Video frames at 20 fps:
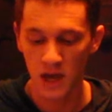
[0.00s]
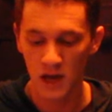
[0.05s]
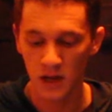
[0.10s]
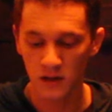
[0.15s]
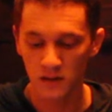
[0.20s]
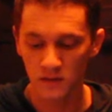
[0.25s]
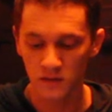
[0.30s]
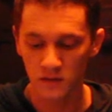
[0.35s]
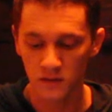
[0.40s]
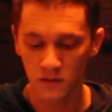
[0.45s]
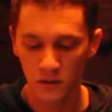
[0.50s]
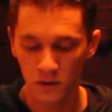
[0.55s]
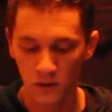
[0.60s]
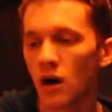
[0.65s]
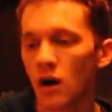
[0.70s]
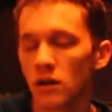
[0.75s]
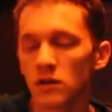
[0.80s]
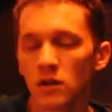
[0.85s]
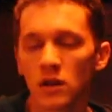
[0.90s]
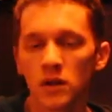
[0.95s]
man's.
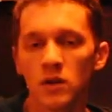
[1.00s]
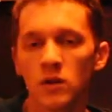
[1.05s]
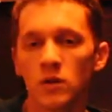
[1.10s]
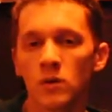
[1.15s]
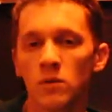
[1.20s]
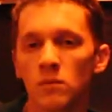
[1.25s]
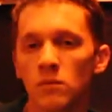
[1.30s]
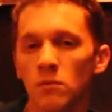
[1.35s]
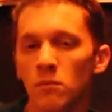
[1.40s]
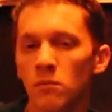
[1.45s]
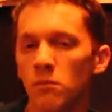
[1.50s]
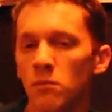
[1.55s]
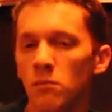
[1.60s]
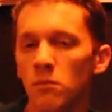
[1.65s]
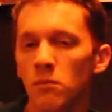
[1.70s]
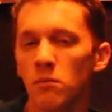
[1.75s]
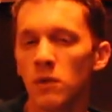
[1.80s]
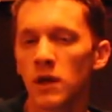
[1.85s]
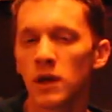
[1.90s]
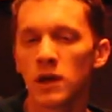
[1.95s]
I'll let you
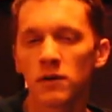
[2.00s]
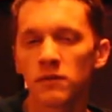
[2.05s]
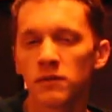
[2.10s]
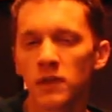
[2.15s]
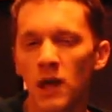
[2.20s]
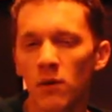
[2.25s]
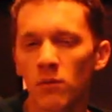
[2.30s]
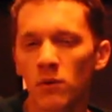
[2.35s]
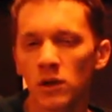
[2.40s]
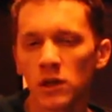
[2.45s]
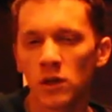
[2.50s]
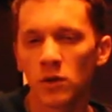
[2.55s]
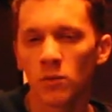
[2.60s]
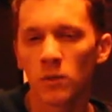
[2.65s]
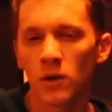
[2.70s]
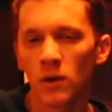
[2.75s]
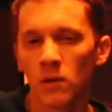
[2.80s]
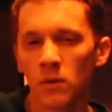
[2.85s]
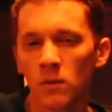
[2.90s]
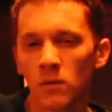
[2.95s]
make of that what you
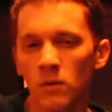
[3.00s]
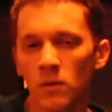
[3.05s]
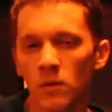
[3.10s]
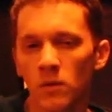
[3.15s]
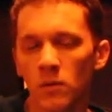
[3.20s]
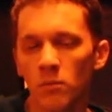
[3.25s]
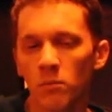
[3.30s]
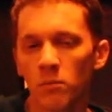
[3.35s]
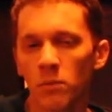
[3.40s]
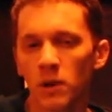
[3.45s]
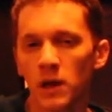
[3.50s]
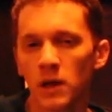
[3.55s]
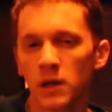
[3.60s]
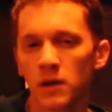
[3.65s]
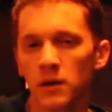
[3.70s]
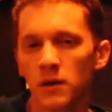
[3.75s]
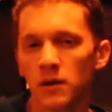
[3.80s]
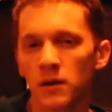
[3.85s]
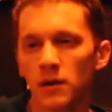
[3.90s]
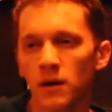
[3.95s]
will, but
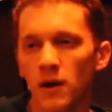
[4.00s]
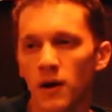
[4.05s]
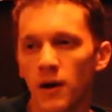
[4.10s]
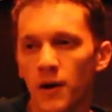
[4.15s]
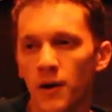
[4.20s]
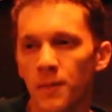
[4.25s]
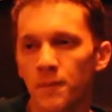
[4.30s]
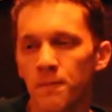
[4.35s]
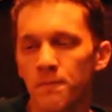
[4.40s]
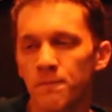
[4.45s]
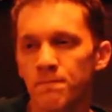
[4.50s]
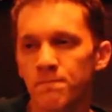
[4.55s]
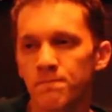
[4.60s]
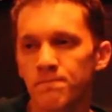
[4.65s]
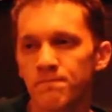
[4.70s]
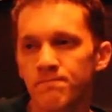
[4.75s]
um,